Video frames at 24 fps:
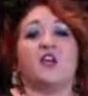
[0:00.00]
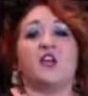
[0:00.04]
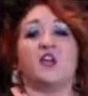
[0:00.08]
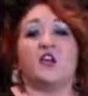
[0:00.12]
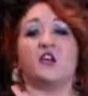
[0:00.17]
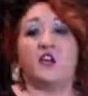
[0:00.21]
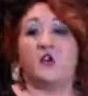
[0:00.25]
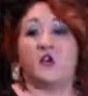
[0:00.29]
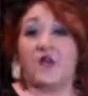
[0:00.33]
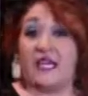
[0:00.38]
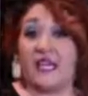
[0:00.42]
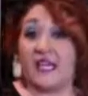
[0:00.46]

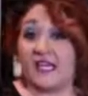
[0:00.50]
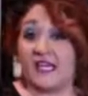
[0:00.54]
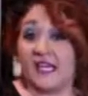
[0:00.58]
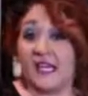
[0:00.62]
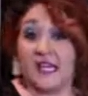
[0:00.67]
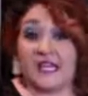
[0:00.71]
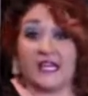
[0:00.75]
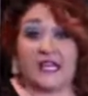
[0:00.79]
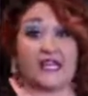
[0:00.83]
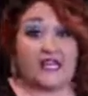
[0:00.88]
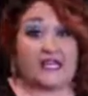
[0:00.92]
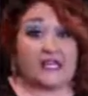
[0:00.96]
You can
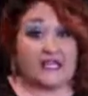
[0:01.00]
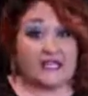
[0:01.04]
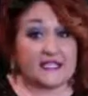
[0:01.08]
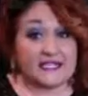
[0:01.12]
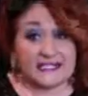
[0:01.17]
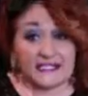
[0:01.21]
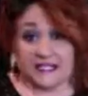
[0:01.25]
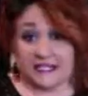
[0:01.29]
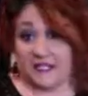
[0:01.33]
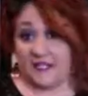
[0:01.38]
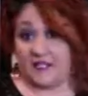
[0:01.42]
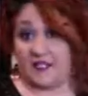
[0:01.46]
get
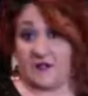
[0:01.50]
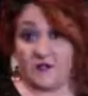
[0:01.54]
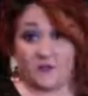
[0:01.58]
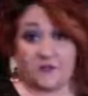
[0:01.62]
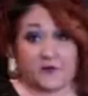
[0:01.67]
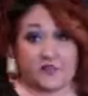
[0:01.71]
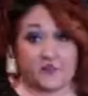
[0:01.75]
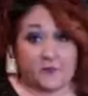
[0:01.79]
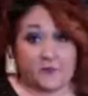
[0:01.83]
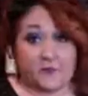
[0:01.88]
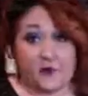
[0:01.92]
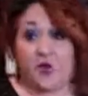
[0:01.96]
easy
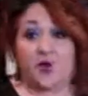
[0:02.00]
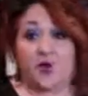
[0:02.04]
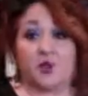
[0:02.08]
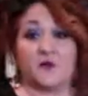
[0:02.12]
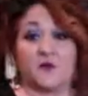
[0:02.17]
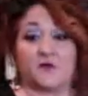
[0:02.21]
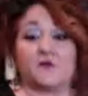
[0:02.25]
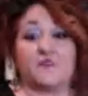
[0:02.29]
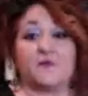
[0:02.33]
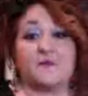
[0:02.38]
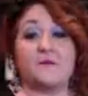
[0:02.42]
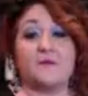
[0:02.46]
with
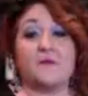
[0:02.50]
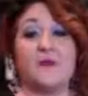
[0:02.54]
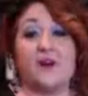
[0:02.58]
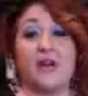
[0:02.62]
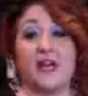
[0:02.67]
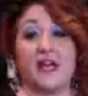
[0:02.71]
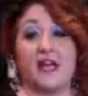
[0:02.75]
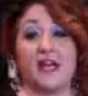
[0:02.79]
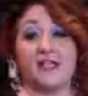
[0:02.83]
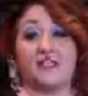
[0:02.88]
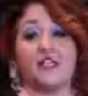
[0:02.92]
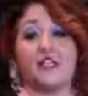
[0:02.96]
perms,
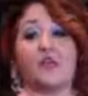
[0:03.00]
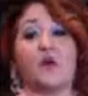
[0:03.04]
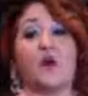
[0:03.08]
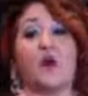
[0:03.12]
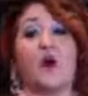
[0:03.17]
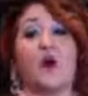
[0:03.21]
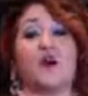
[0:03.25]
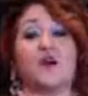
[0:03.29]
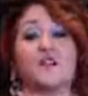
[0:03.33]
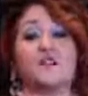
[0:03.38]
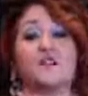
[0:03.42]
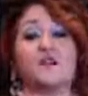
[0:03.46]
but you
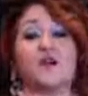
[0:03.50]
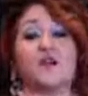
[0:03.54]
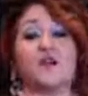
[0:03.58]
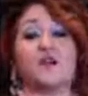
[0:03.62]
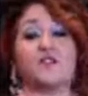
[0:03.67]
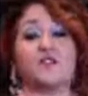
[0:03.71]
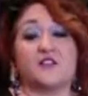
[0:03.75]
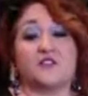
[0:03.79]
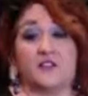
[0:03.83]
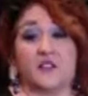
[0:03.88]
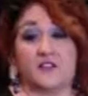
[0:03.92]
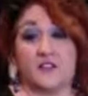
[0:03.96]
also have
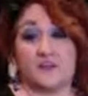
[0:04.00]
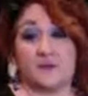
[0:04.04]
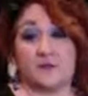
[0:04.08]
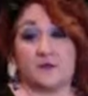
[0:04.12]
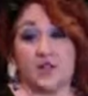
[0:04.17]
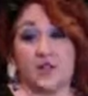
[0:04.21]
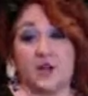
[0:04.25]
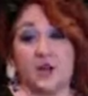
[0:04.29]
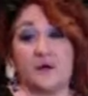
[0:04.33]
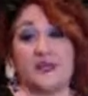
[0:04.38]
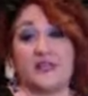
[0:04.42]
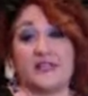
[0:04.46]
to let them
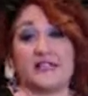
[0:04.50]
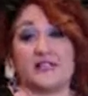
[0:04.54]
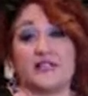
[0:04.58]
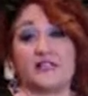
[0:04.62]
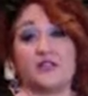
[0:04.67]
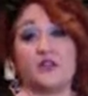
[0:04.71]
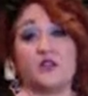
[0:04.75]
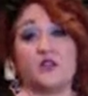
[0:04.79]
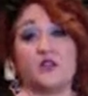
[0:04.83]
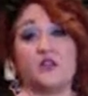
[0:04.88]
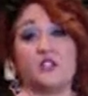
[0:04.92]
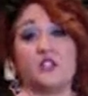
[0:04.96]
know it's
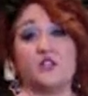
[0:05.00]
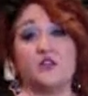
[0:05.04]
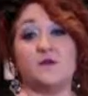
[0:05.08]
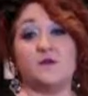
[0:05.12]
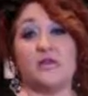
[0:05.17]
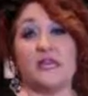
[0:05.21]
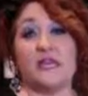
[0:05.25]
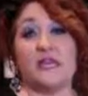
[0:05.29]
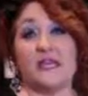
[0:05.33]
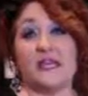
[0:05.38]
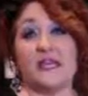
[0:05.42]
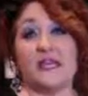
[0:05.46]
going to
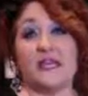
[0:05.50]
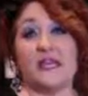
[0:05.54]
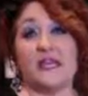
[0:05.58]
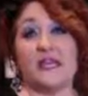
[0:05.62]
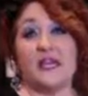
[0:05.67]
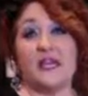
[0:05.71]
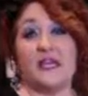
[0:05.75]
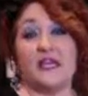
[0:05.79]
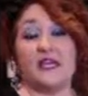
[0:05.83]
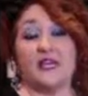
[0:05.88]
be